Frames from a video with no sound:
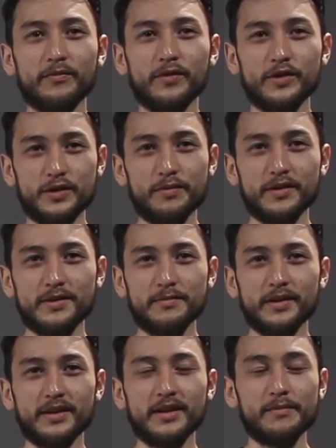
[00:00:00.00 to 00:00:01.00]
future
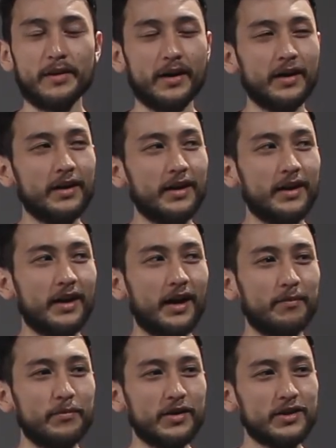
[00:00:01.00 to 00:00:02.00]
possibility, but
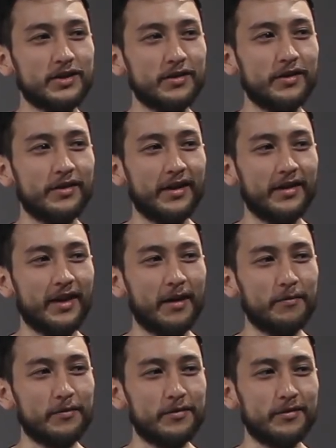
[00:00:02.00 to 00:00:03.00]
I'm not sure
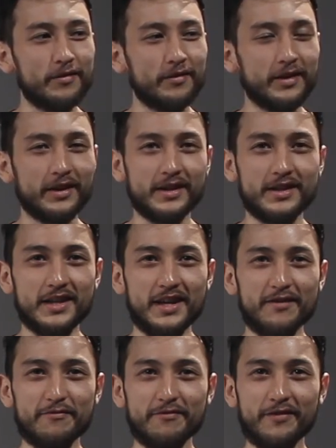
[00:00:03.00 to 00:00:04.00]
that will really
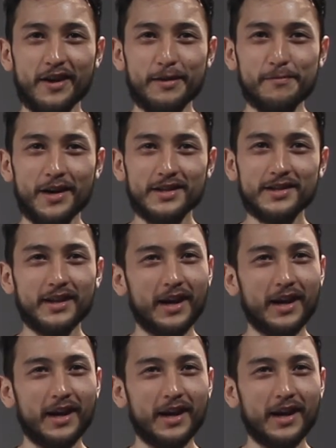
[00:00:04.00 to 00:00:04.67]
achieve very much.